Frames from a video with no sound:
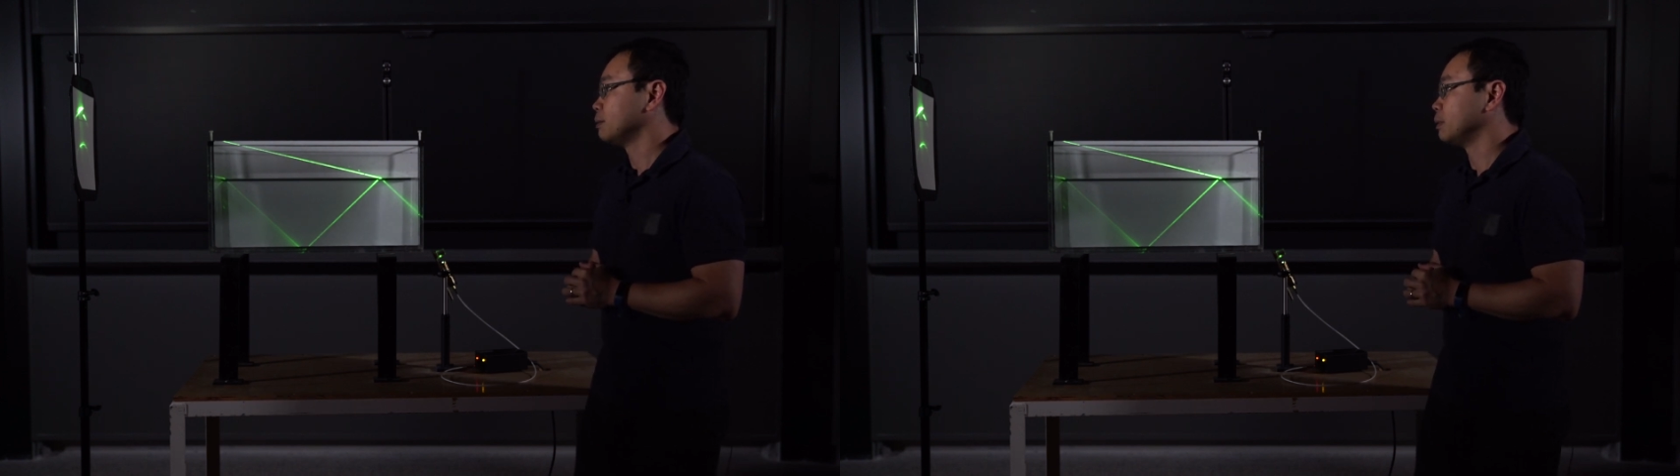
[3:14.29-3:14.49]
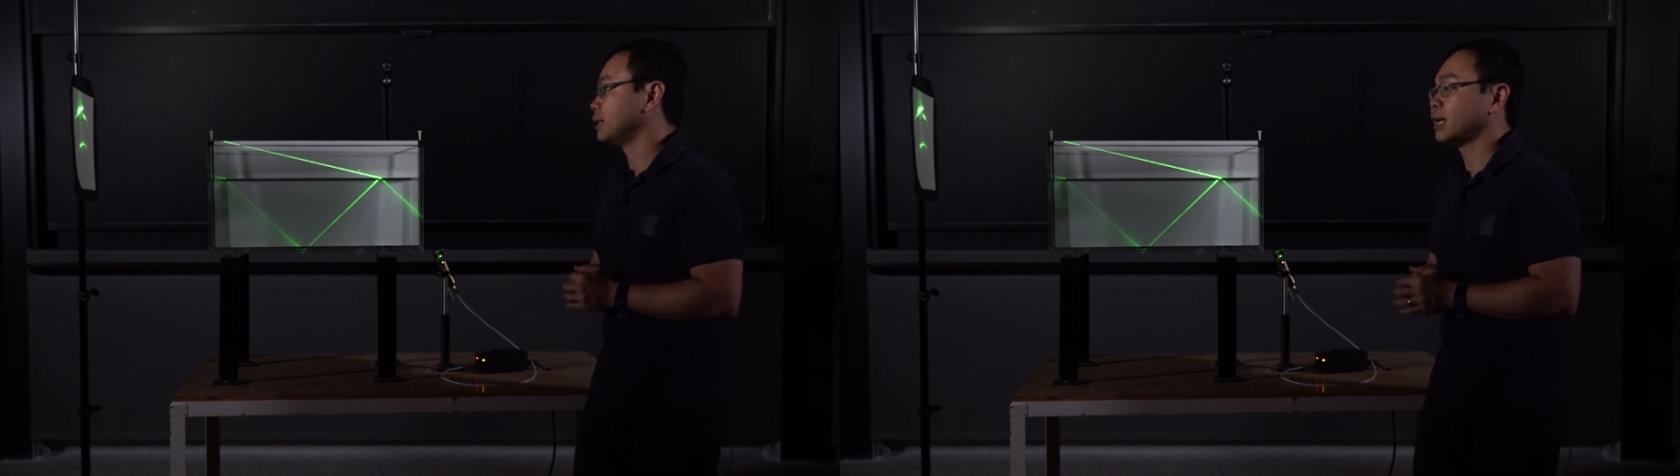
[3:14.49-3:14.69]

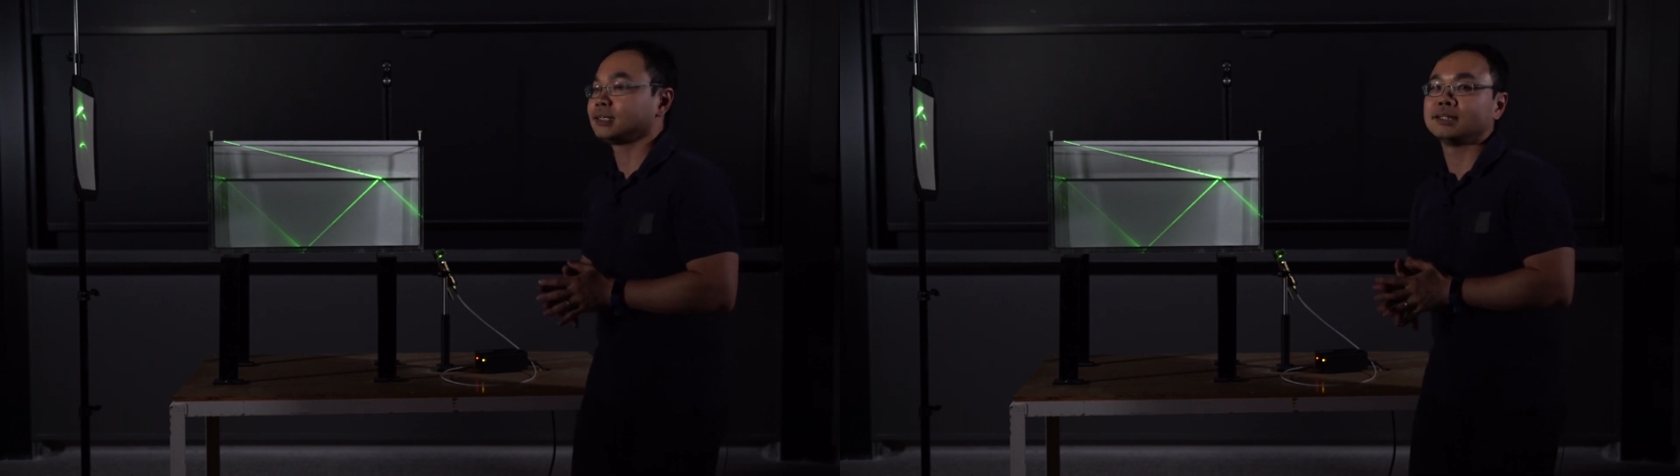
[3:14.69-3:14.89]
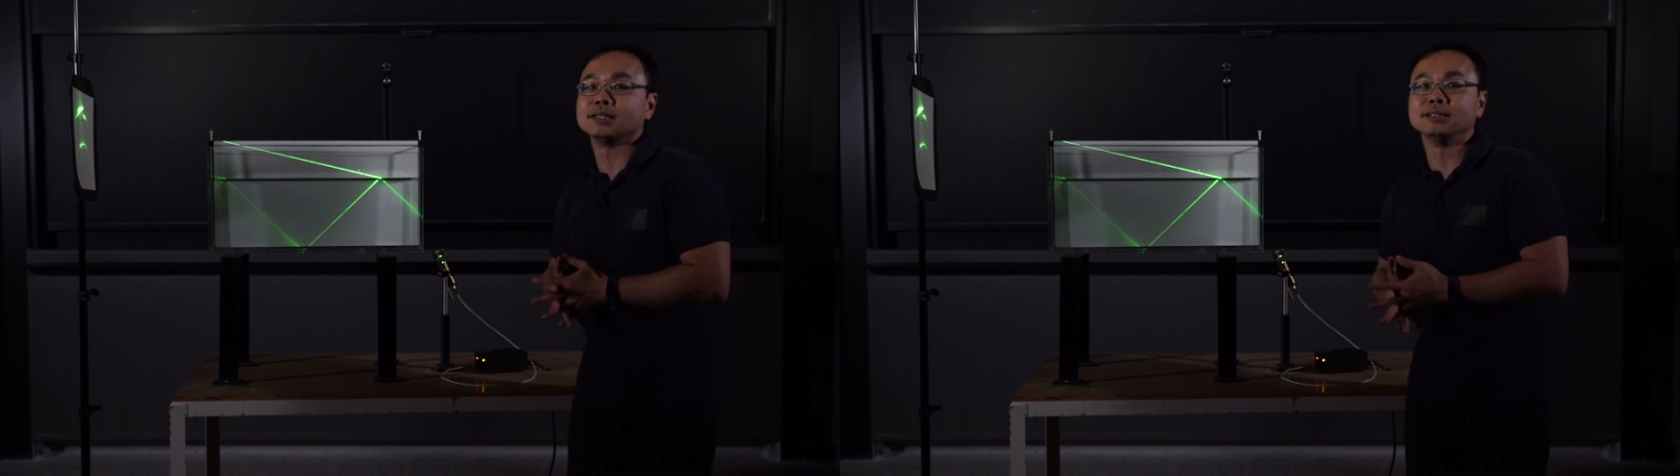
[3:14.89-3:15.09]
but
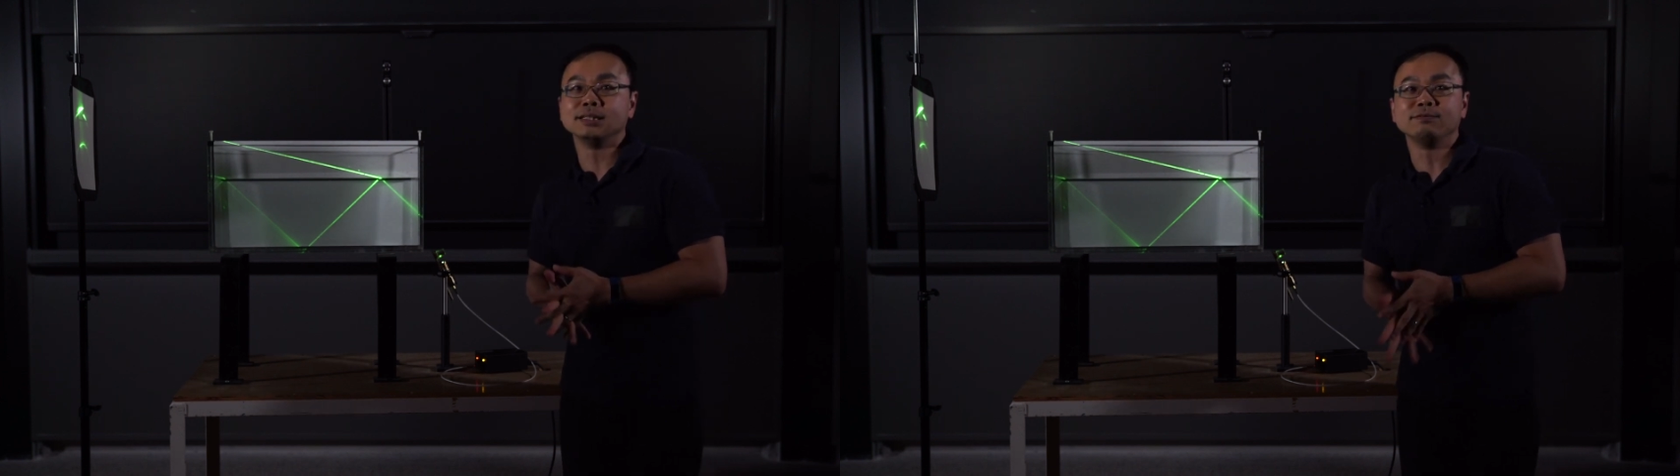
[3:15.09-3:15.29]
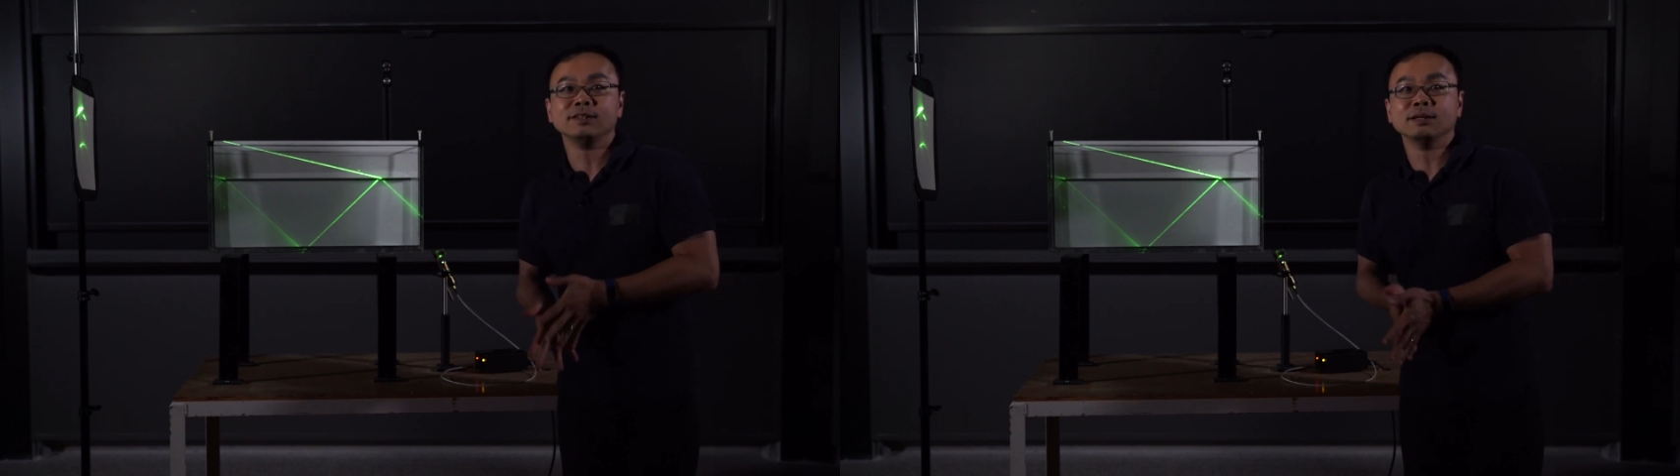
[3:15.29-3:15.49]
that doesn't
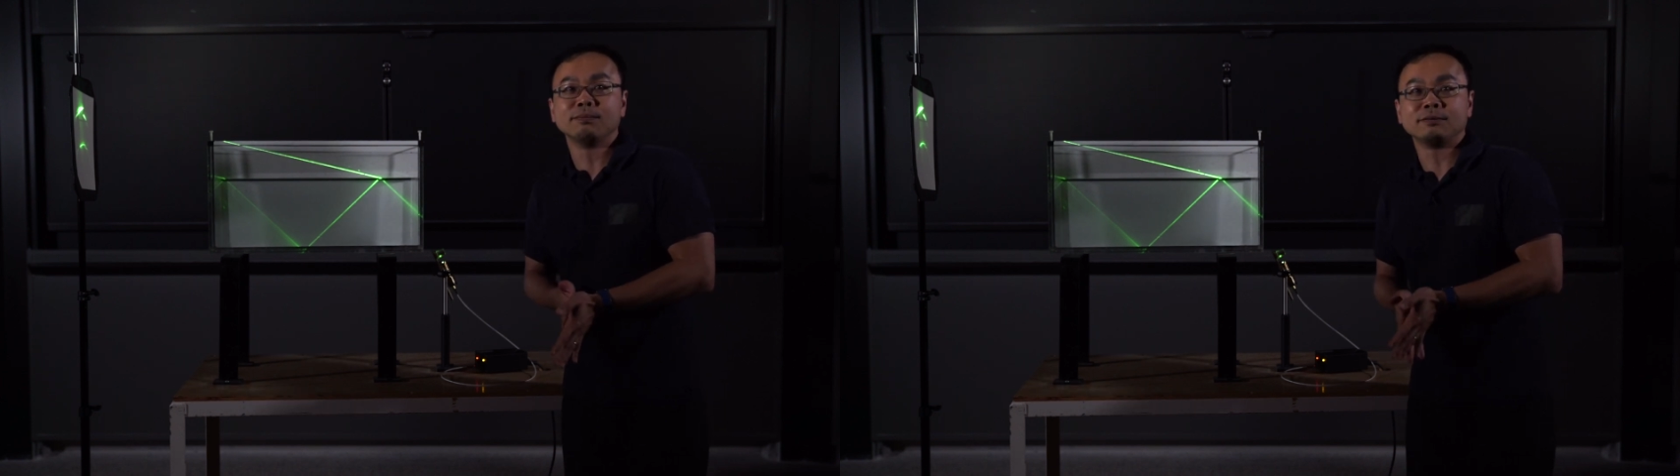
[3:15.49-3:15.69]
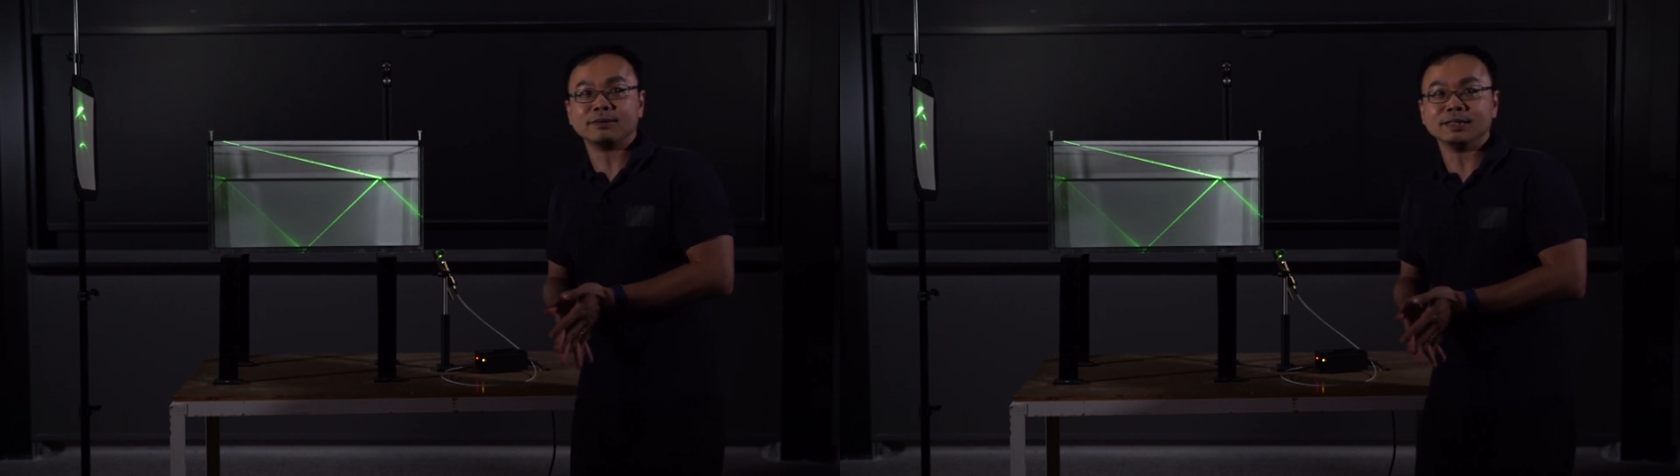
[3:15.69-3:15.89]
defeat the
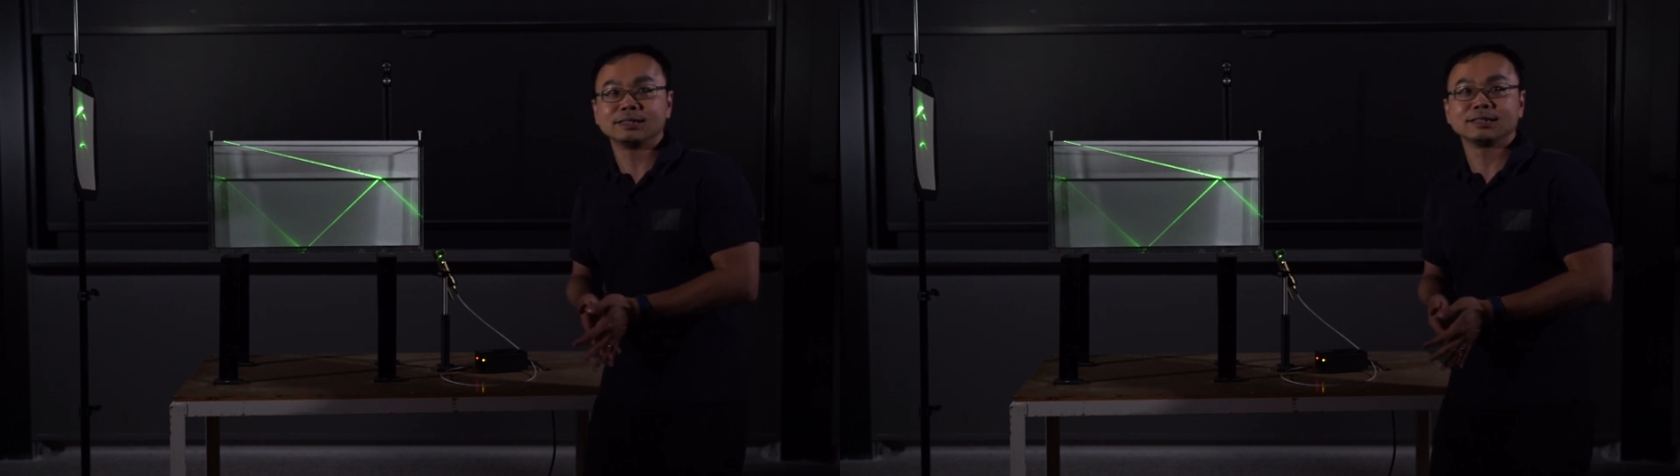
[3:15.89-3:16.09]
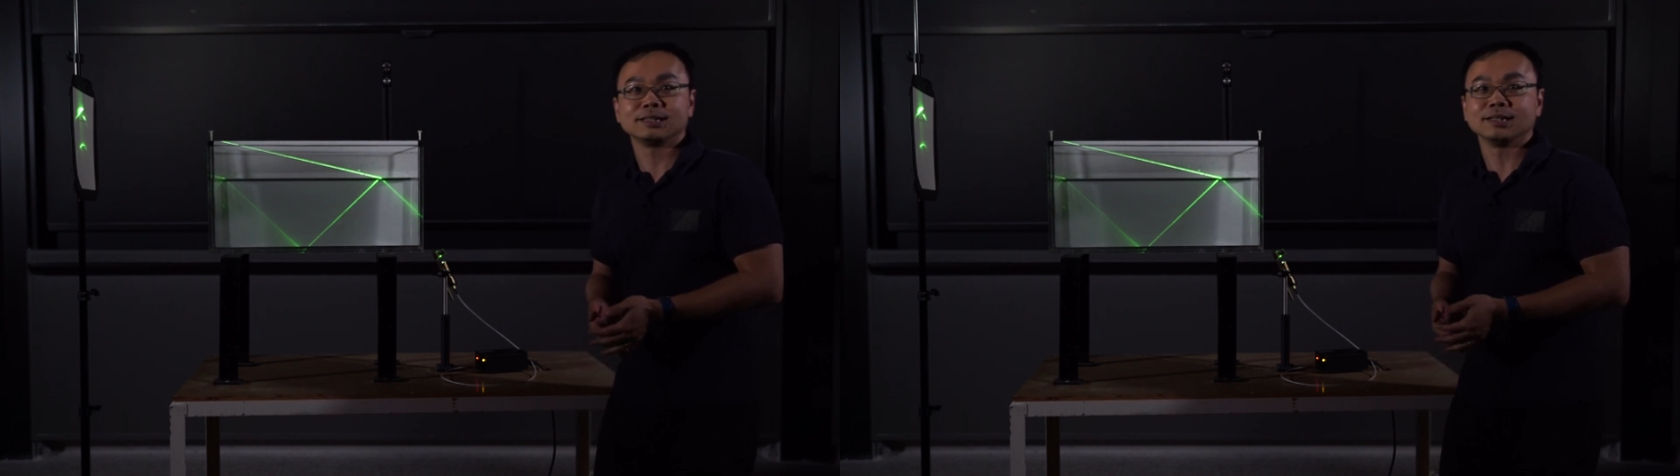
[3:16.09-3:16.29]

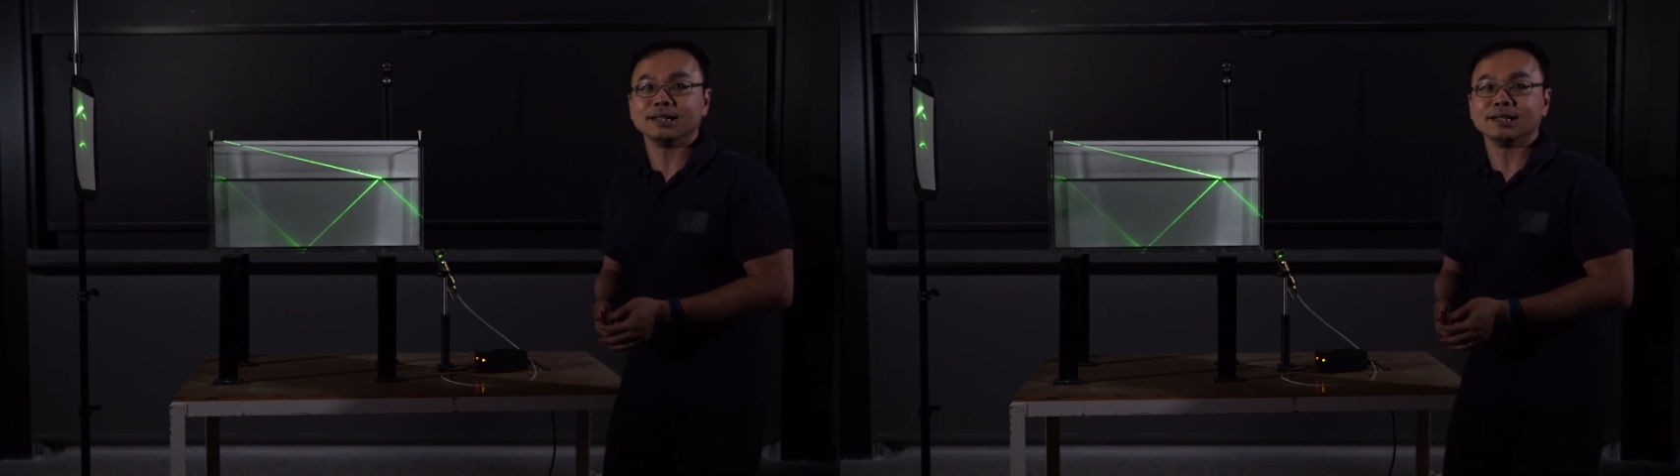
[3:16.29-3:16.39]
purpose.